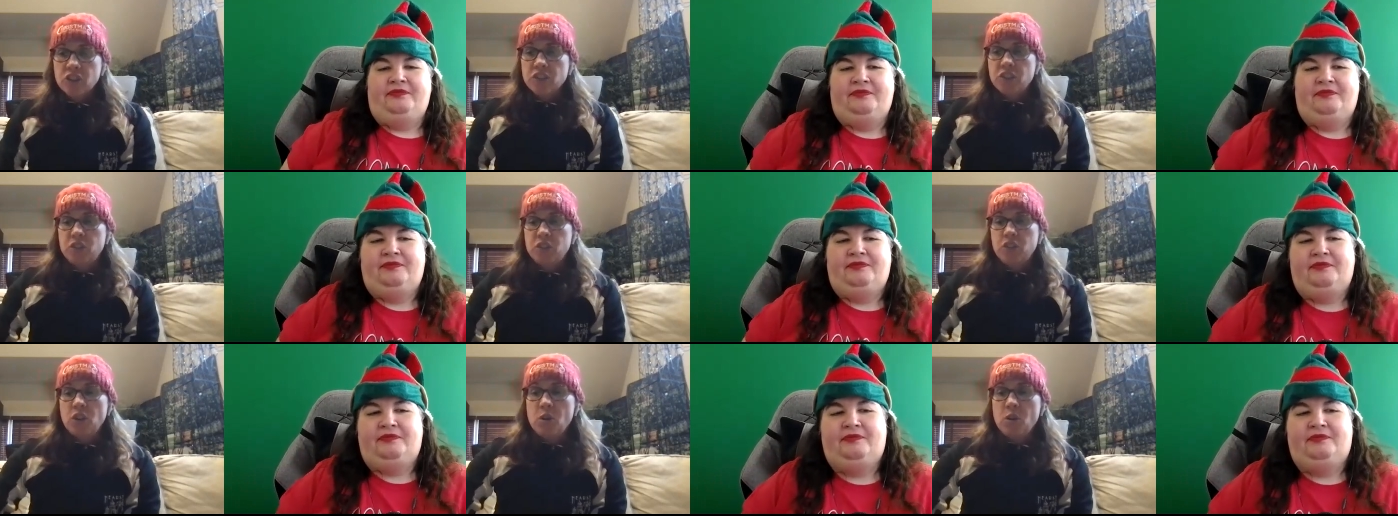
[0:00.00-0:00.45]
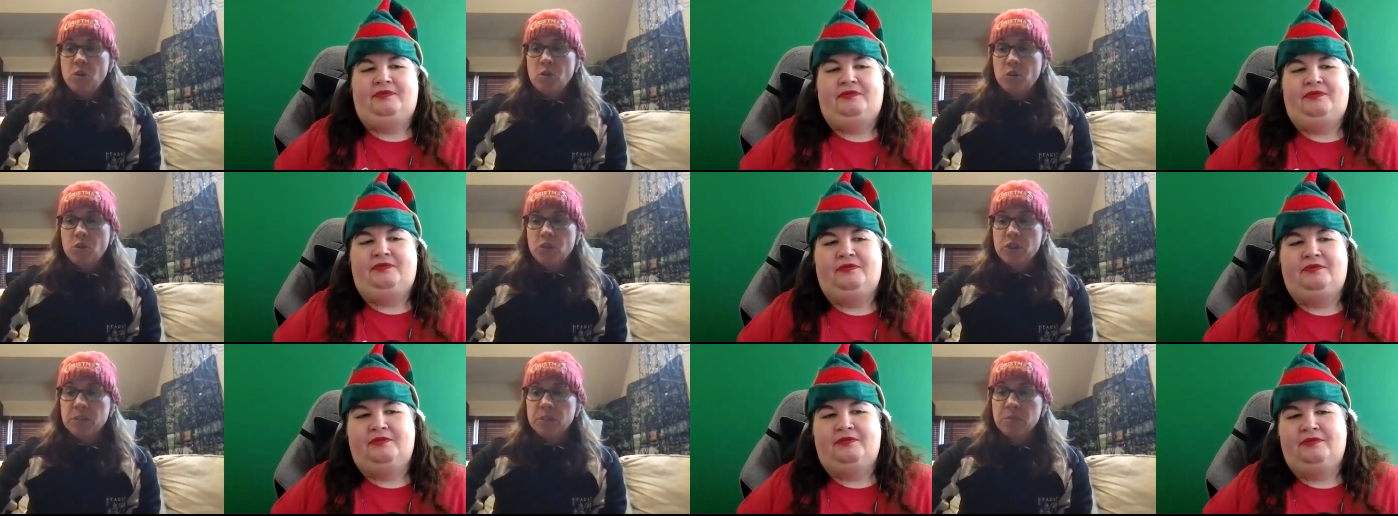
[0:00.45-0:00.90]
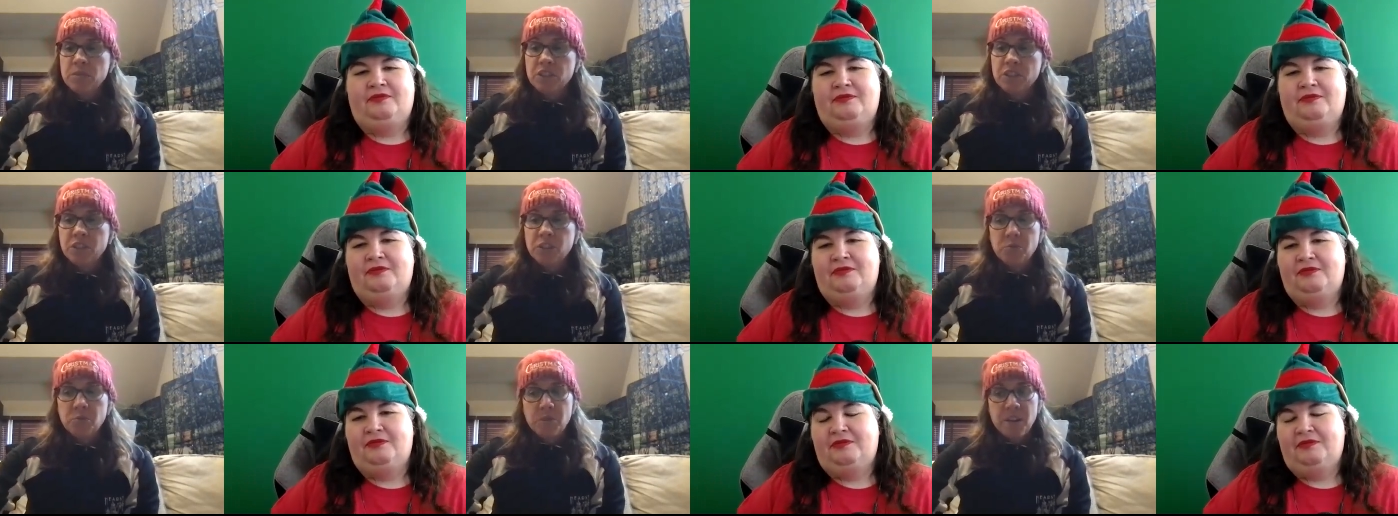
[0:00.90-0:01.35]
Speaker 1: Sure. So
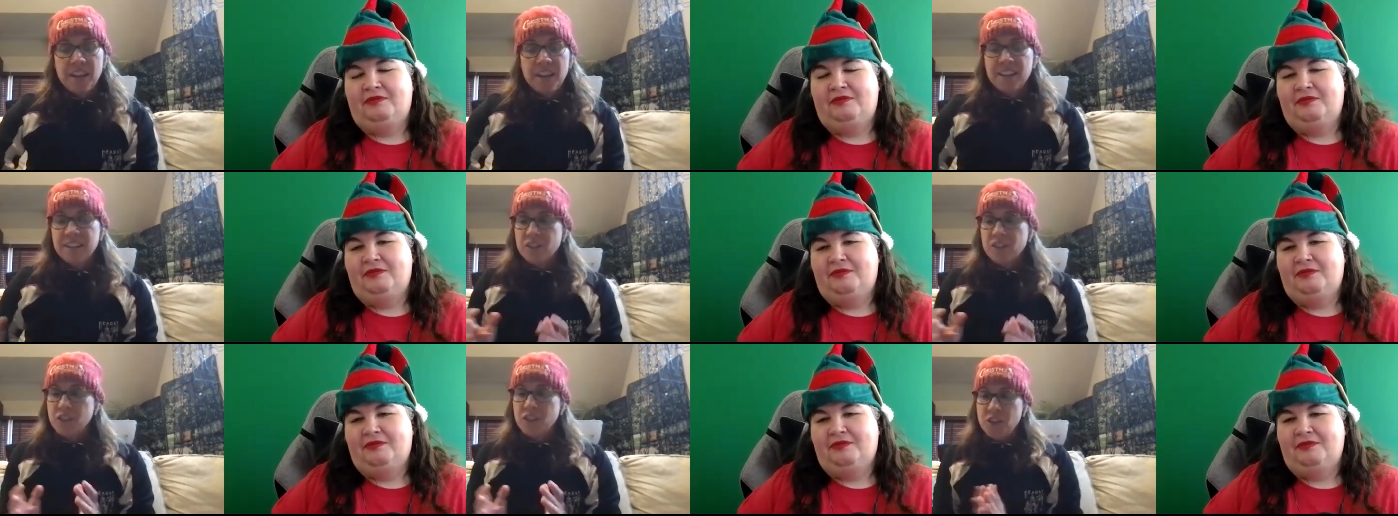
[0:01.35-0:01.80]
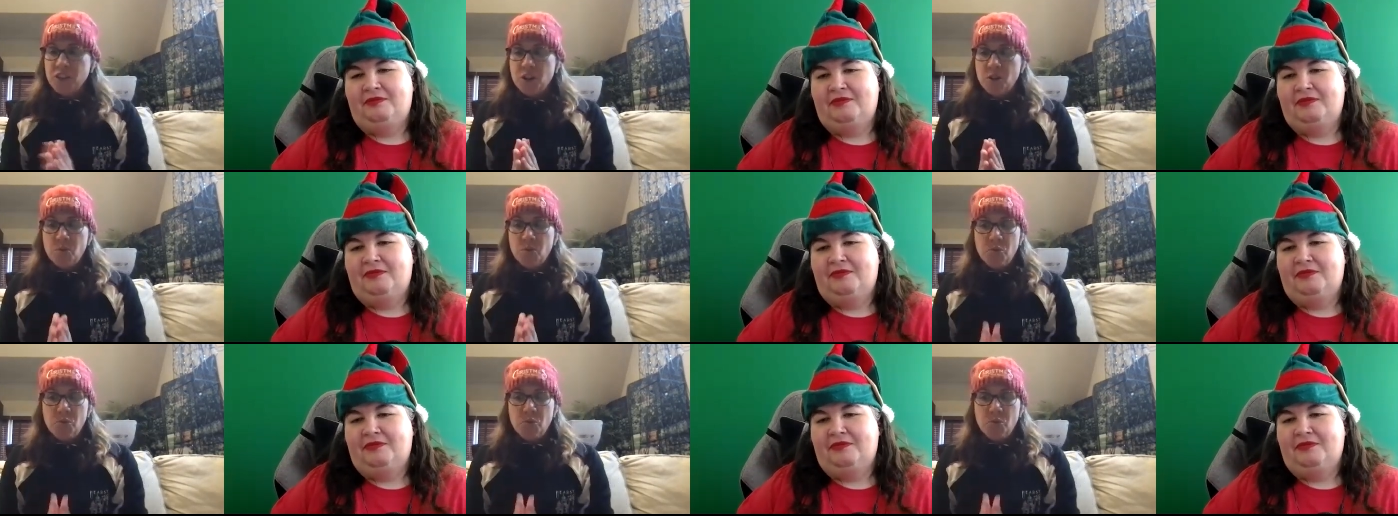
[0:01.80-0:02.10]
Christmas at the Ranch,